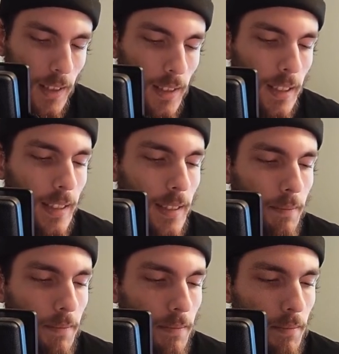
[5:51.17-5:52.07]

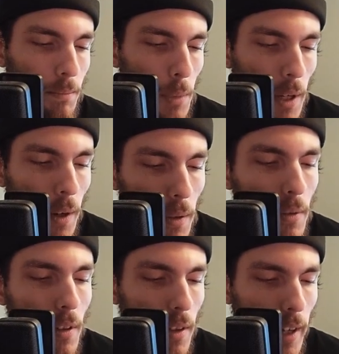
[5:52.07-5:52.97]
Um, but
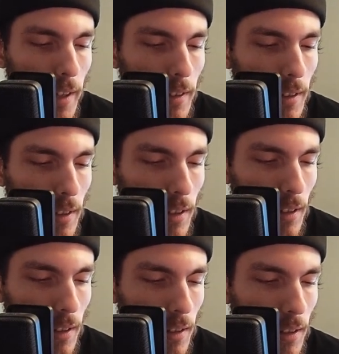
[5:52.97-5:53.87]
other than that,
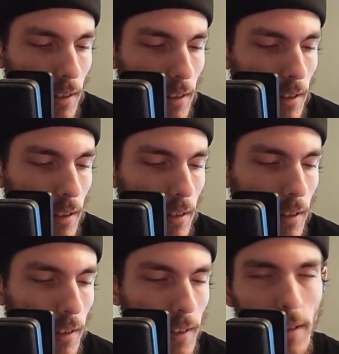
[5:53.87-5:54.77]

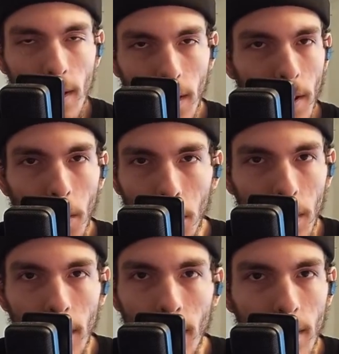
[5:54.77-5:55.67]
because that's not the
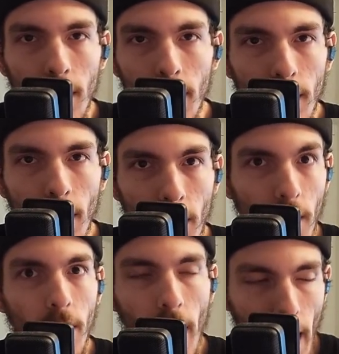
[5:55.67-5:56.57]
only
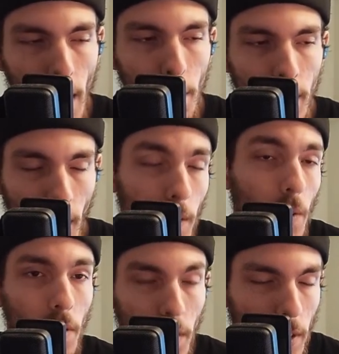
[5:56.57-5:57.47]
thing that happened, not the
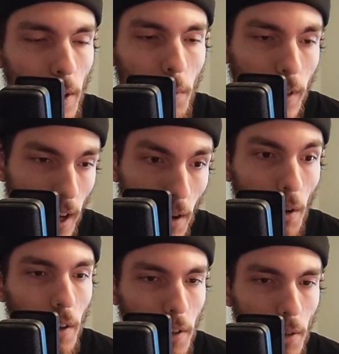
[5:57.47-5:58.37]
only thing that will
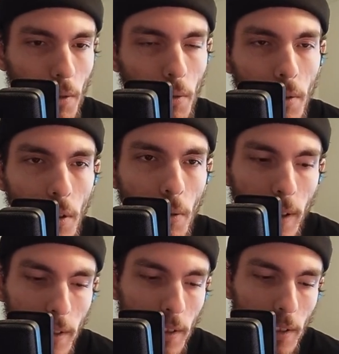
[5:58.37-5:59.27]
carry us through to the
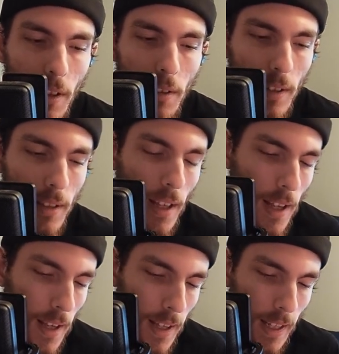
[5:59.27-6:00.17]
rest of the series,
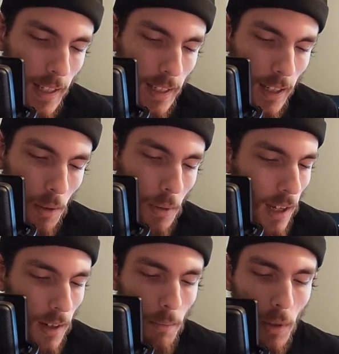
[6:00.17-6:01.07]
uh, we
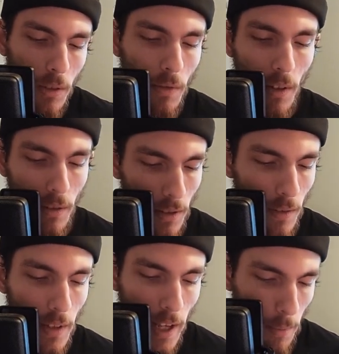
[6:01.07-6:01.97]
got a bunch of other
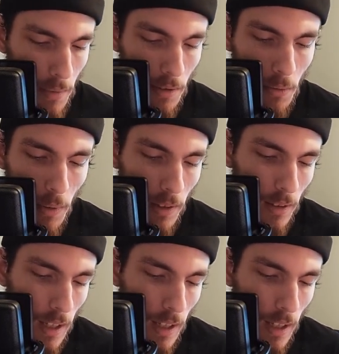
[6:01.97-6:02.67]
stuff that happened as well.